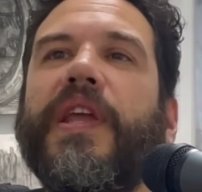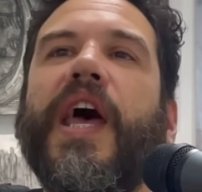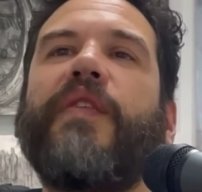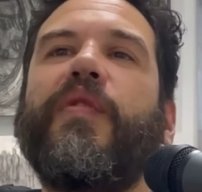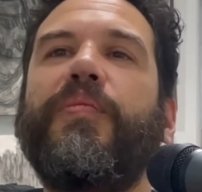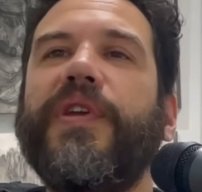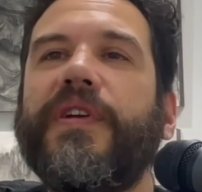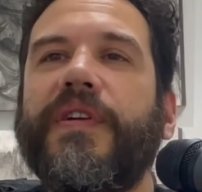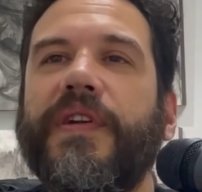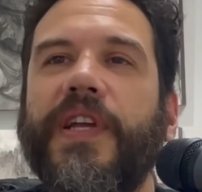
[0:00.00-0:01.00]
have a
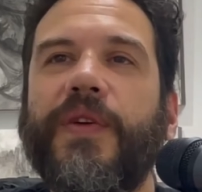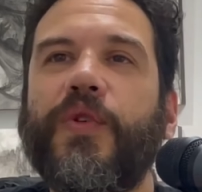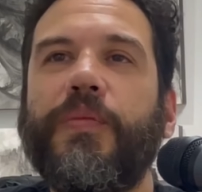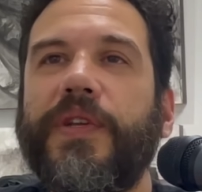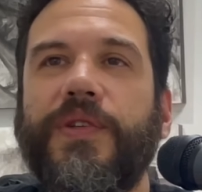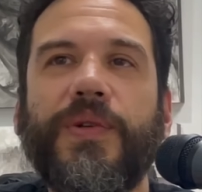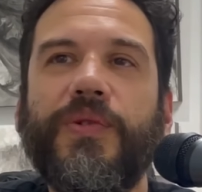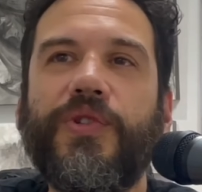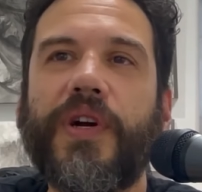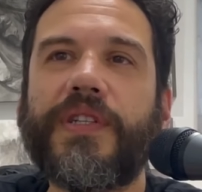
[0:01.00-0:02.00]
beer and we'll be two
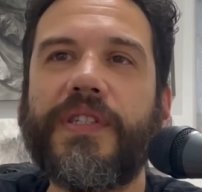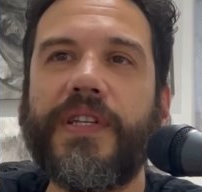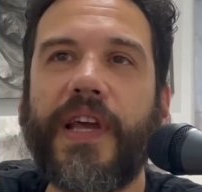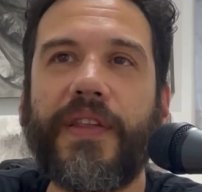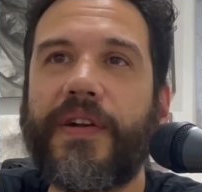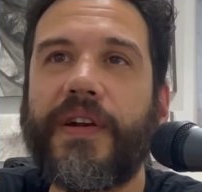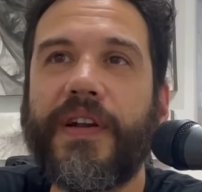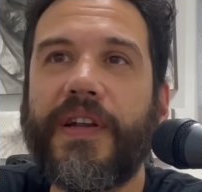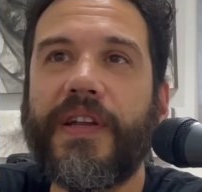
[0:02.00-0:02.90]
drunks together.